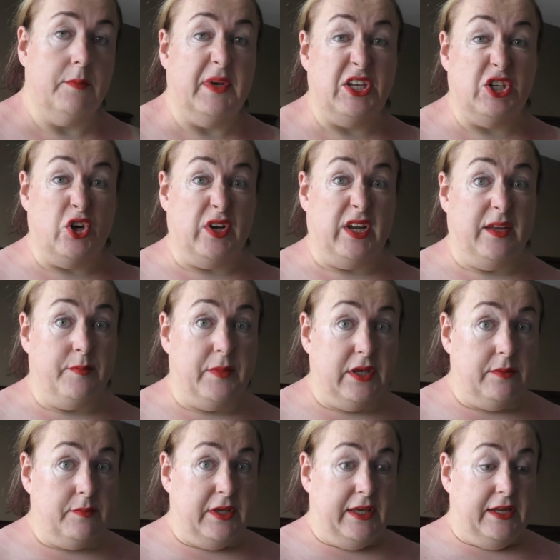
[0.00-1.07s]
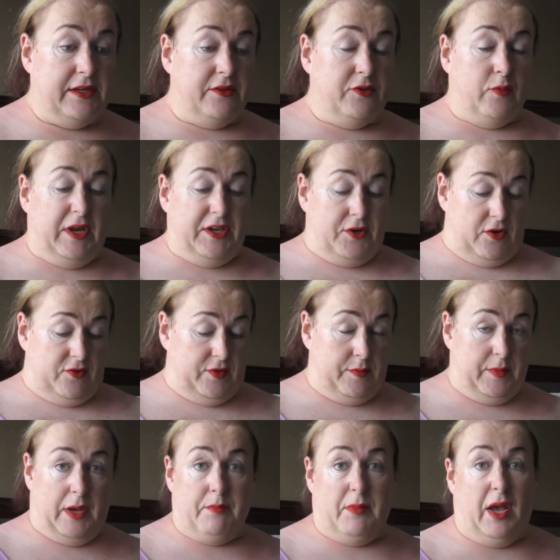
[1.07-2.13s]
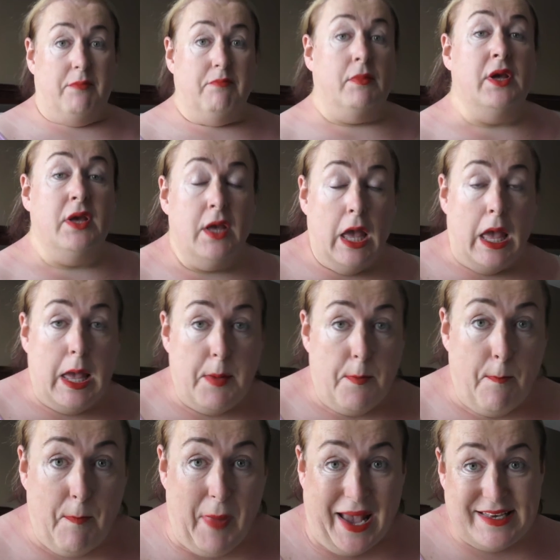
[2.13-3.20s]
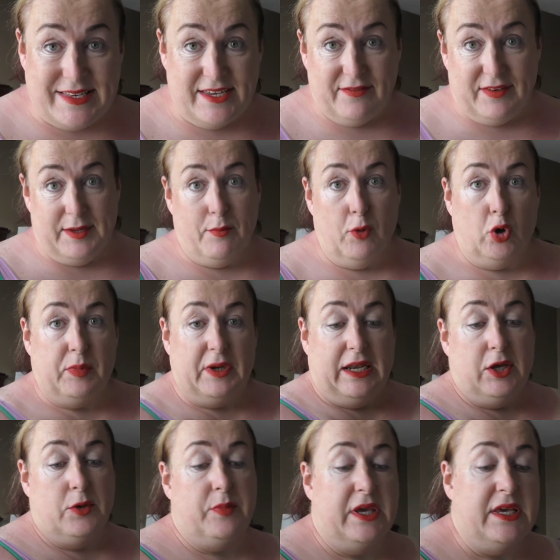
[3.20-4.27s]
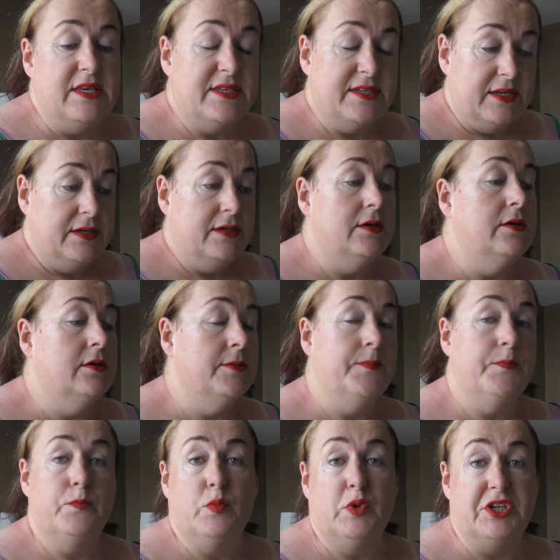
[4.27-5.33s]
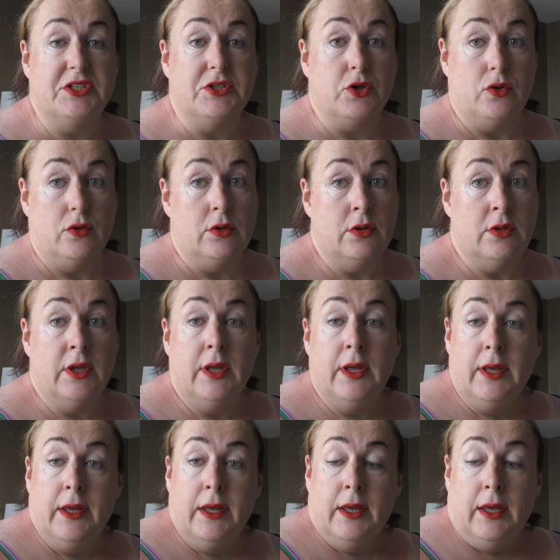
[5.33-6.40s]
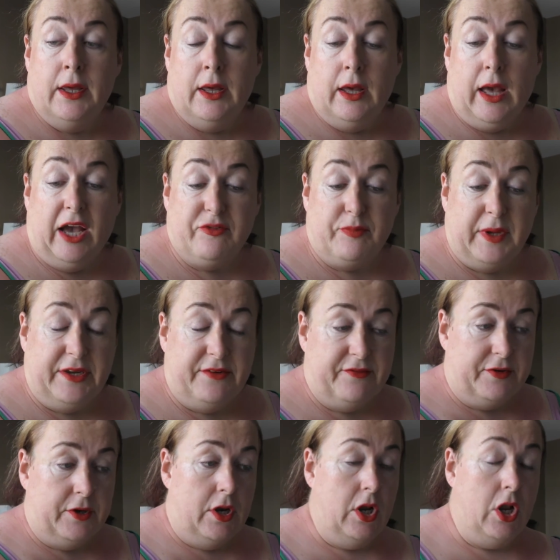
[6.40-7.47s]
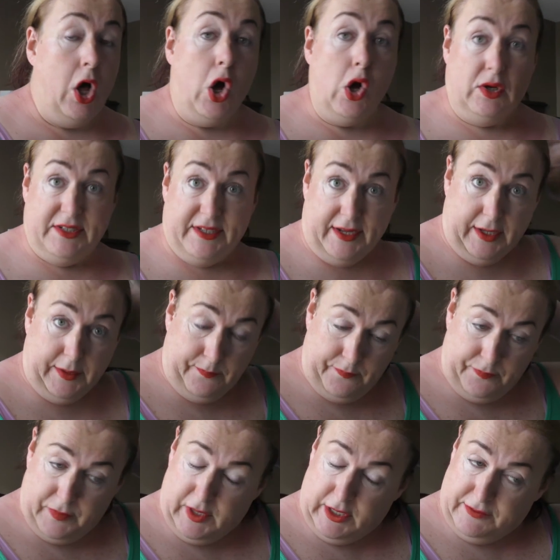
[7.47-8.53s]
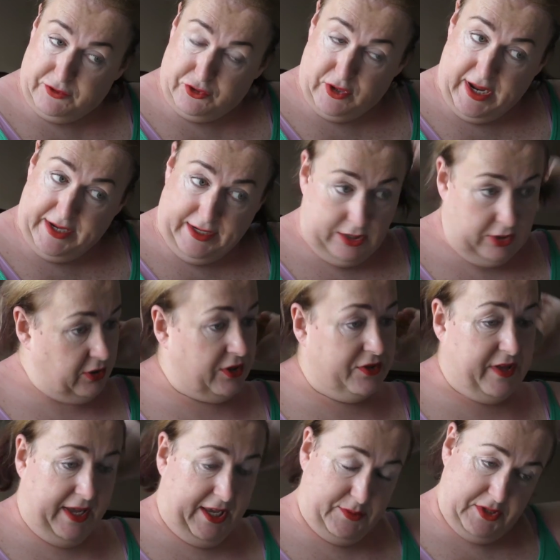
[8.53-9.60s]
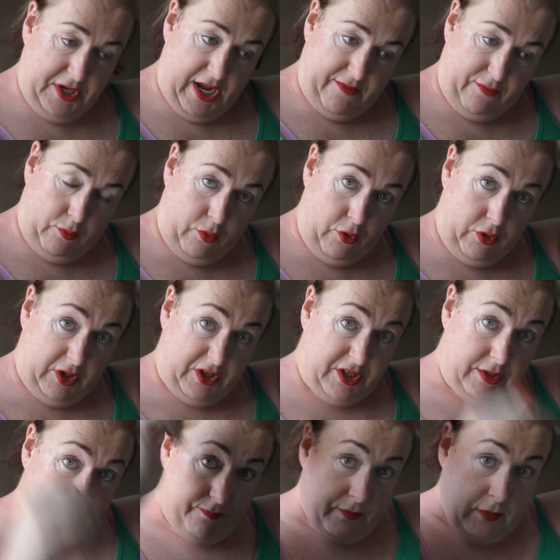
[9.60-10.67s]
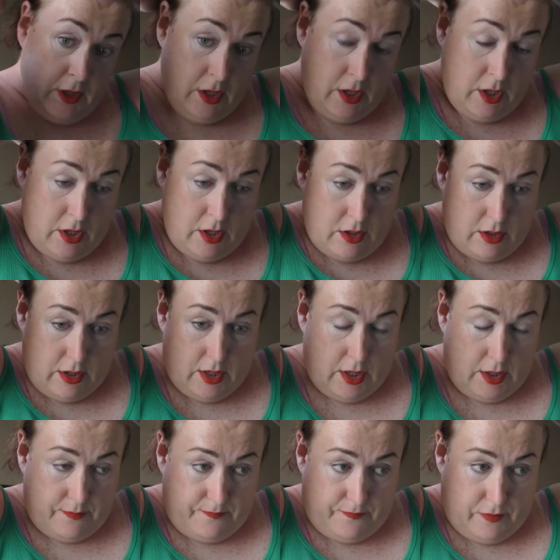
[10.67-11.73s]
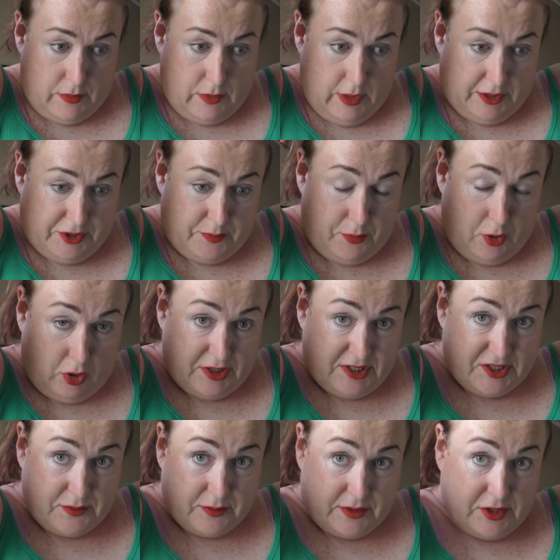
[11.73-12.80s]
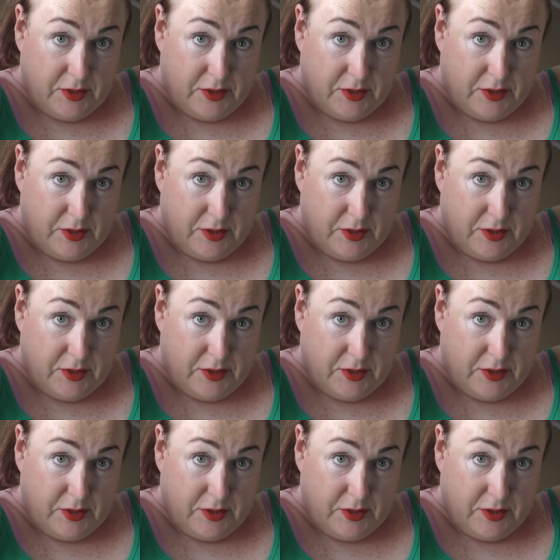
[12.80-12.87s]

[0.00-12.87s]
journey, my getting the weight off. I'm massively morbidly obese, which isn't cool. Have been for a long time, and I've tried a lot of things which haven't worked. And to be honest,